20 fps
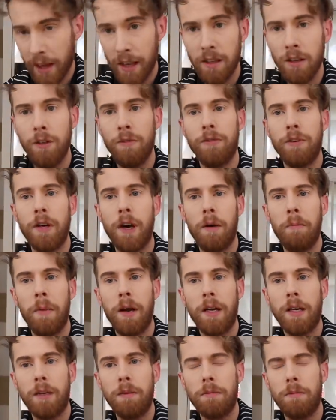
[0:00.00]
thank you for not
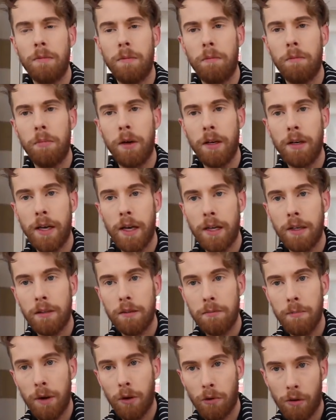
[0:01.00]
making butt naked
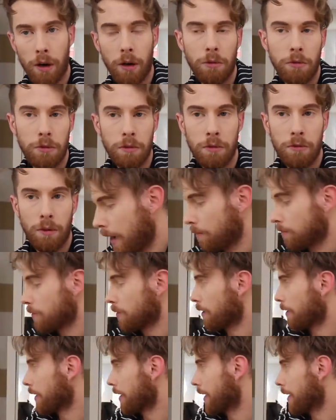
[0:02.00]
smell gross. I'm
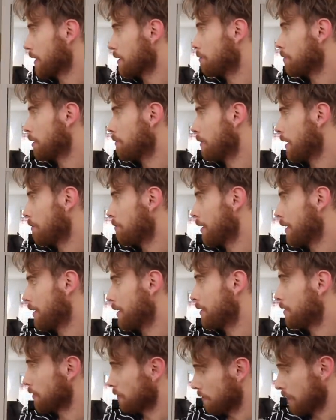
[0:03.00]
sorry I had to put my
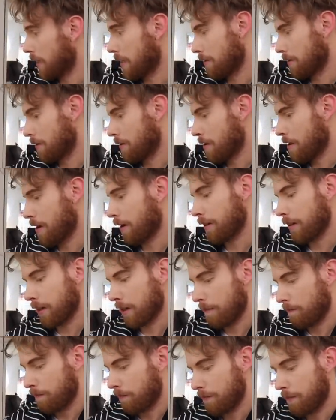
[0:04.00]
butt in your face, Kelly.
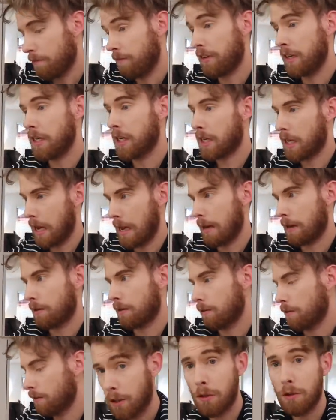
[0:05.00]
Via
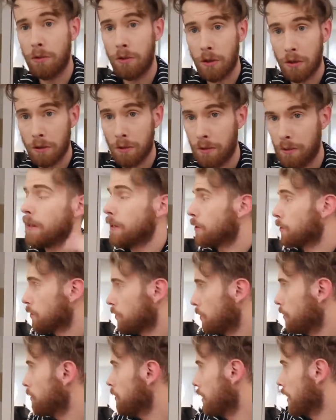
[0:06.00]
candle. You too. You're
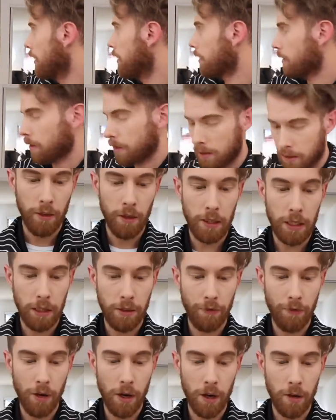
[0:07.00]
too young. This
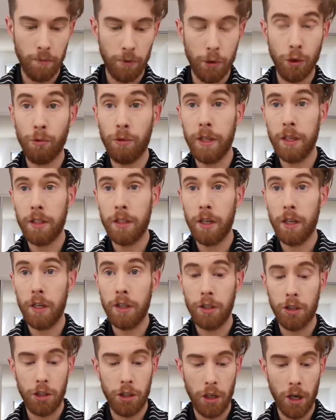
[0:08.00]
is from
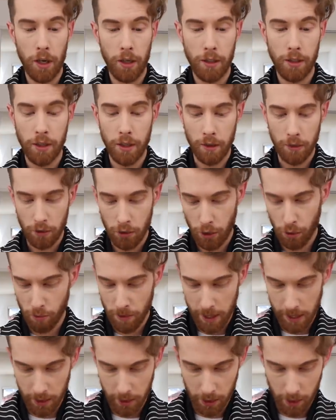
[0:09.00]
Teresa Johnson.
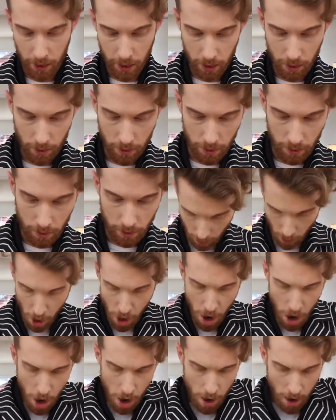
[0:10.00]
Teresa?
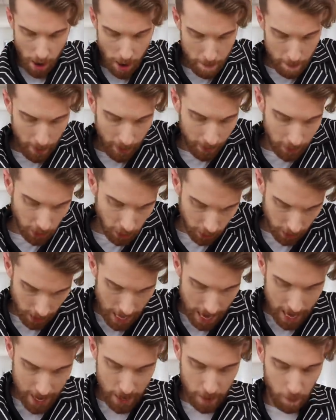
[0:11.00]
A magic
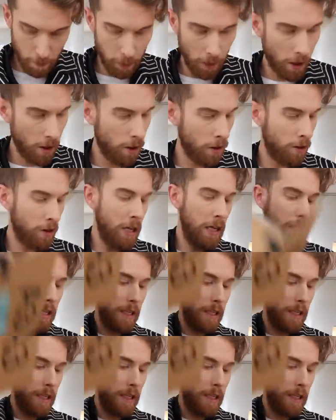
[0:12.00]
8-ball.